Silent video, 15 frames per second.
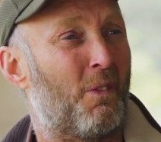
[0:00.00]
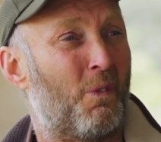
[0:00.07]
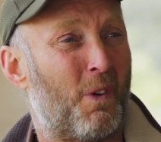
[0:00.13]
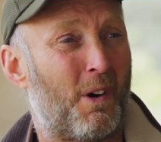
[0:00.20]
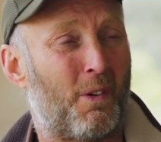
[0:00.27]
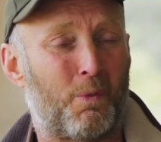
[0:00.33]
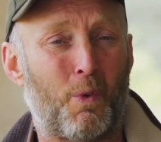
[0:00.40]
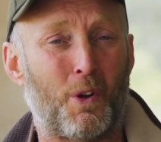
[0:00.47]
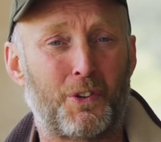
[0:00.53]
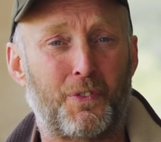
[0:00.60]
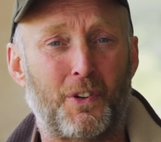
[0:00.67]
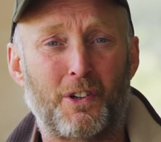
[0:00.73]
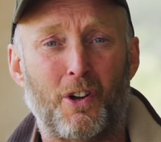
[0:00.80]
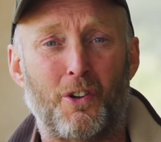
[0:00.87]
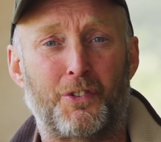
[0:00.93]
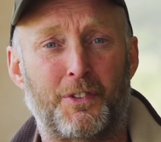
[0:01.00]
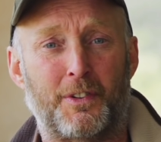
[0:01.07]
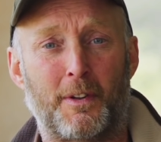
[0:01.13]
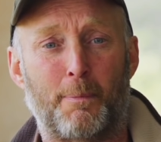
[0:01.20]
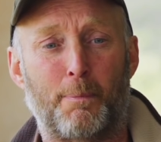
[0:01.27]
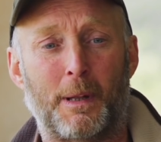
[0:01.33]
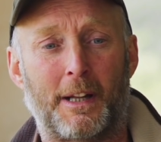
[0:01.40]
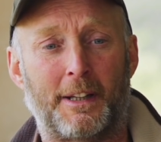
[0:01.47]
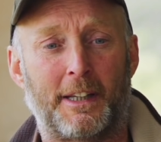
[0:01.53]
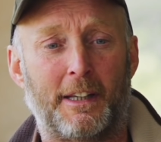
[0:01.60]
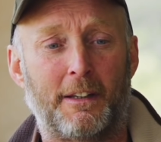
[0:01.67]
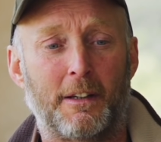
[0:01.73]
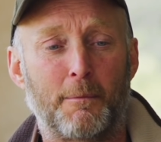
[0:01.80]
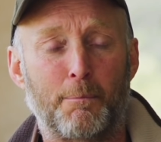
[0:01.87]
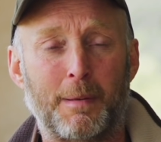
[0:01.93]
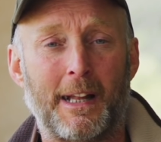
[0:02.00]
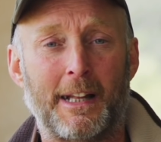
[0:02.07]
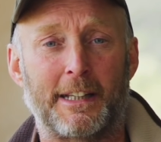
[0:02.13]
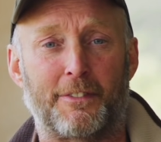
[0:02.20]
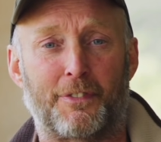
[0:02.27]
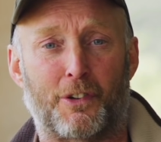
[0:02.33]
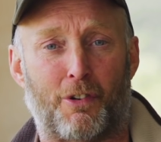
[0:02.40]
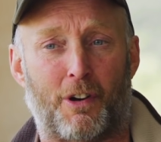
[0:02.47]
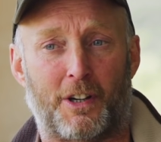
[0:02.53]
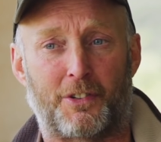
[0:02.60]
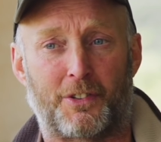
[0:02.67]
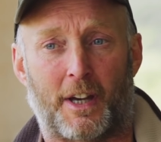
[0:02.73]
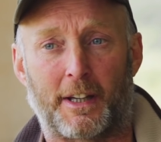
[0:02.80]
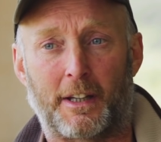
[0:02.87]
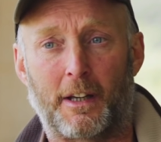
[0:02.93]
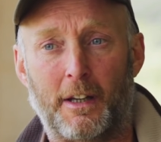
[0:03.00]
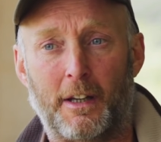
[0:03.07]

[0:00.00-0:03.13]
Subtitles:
Well, what's the cost of the bloody planet, for Christ's sake?